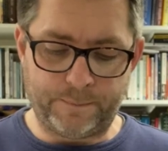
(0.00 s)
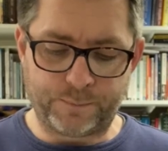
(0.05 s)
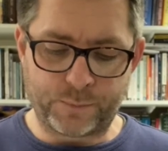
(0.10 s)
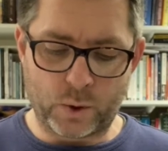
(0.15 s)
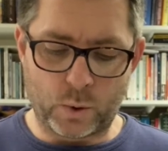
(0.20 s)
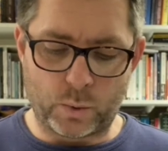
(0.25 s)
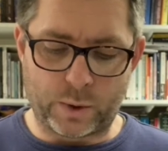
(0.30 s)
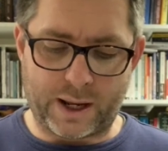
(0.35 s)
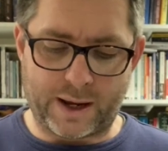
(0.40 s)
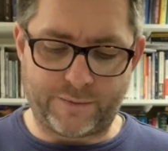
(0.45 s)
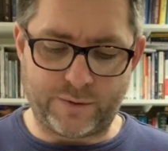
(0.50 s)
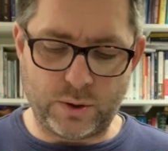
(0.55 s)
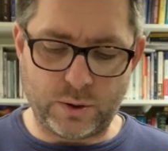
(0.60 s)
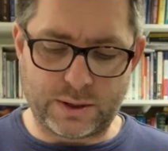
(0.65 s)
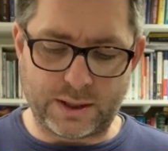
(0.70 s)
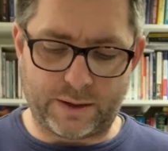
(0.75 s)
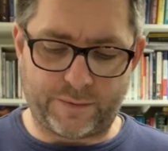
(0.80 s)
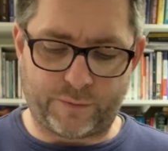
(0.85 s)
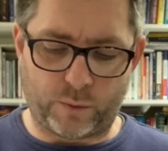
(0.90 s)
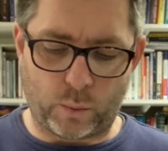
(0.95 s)
whatever you
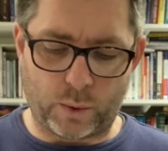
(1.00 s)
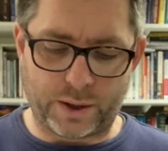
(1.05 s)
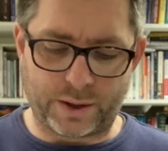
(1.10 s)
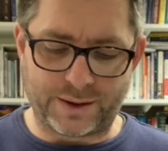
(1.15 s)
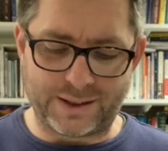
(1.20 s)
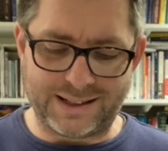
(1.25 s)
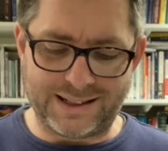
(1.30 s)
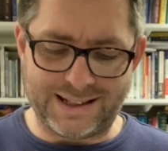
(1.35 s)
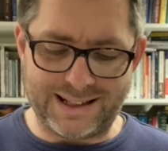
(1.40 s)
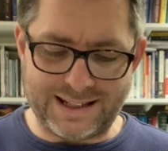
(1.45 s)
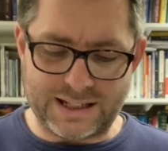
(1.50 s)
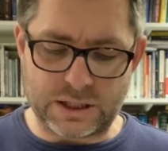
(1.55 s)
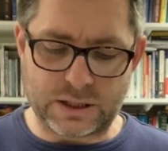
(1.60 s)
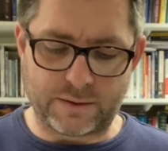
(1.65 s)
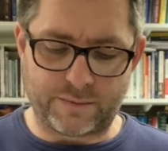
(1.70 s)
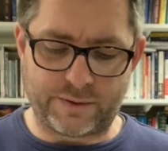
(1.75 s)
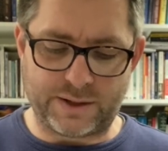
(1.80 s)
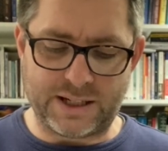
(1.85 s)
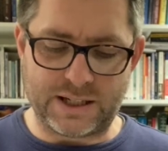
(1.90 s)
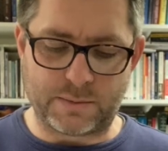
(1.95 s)
did for one of the least
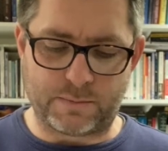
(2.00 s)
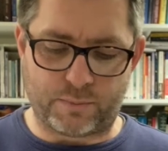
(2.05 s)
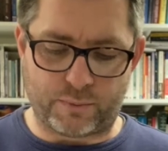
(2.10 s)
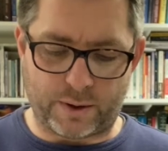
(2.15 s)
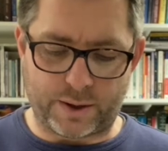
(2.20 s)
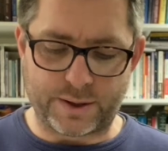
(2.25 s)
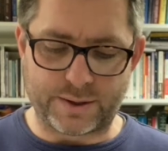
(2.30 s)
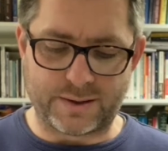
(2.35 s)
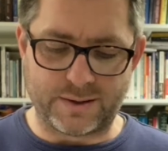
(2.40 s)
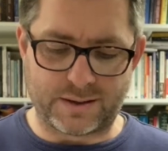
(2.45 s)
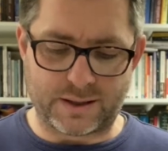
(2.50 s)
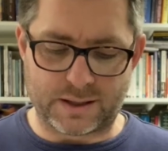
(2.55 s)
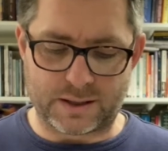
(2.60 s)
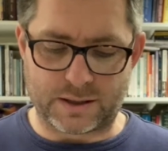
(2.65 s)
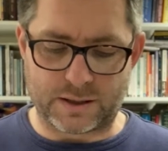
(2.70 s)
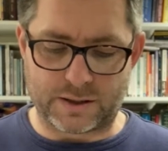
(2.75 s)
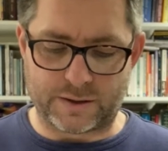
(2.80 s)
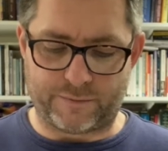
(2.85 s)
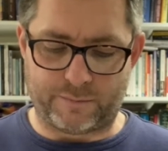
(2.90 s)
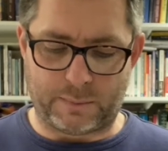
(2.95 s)
of these brothers and
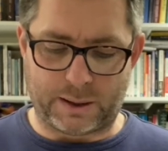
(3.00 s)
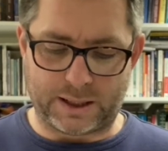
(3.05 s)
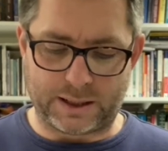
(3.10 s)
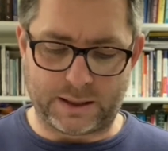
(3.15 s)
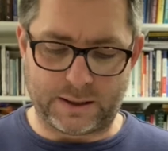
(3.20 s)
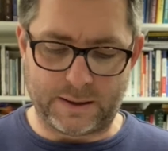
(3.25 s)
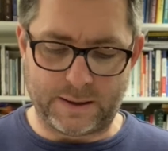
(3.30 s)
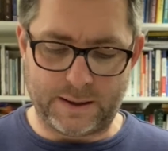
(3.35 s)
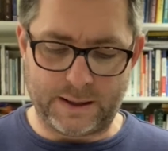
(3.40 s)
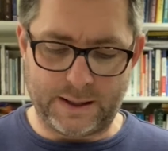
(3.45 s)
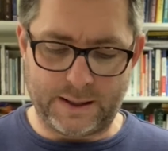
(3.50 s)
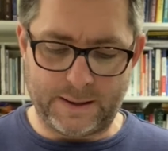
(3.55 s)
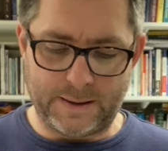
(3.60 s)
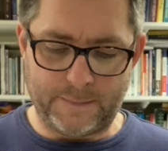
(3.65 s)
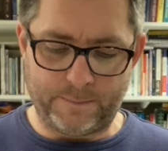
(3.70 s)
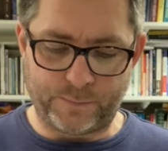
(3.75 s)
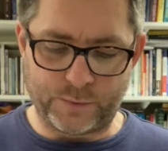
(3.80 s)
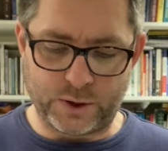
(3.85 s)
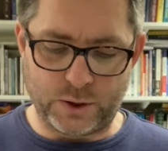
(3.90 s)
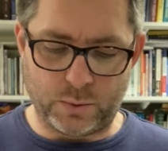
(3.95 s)
sisters of mine,
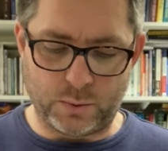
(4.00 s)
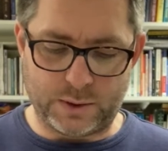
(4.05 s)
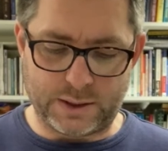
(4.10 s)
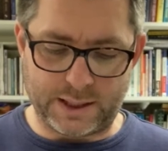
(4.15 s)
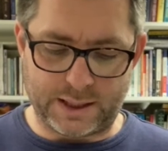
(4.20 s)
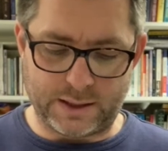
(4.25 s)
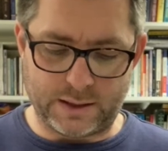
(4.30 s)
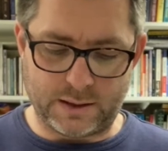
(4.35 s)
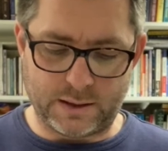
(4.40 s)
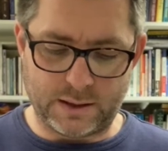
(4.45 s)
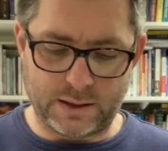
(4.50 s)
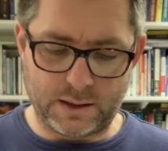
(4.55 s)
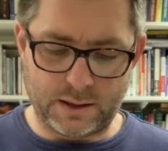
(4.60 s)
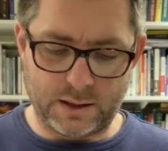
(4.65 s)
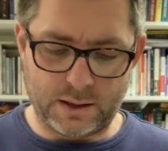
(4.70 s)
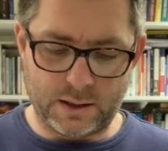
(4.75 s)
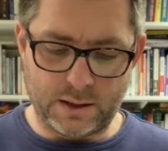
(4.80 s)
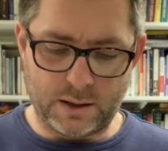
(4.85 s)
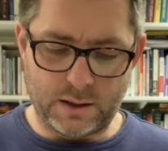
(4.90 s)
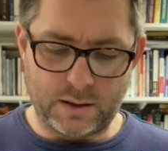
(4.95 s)
you did
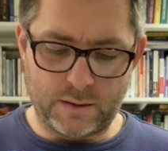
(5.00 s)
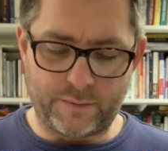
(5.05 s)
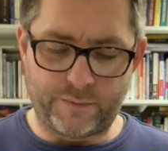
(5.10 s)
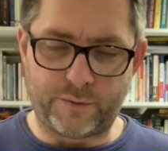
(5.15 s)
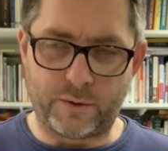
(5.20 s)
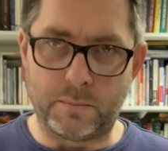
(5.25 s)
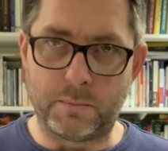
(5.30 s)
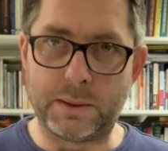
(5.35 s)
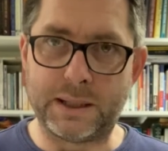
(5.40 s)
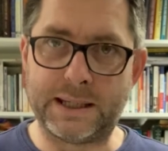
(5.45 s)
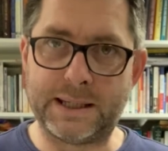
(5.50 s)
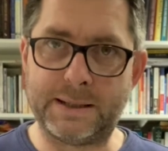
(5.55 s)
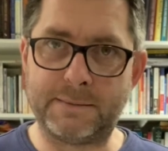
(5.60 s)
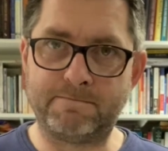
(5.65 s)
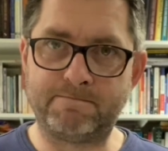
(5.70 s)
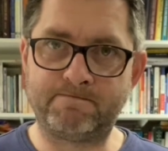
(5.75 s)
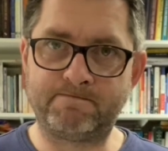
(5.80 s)
for me."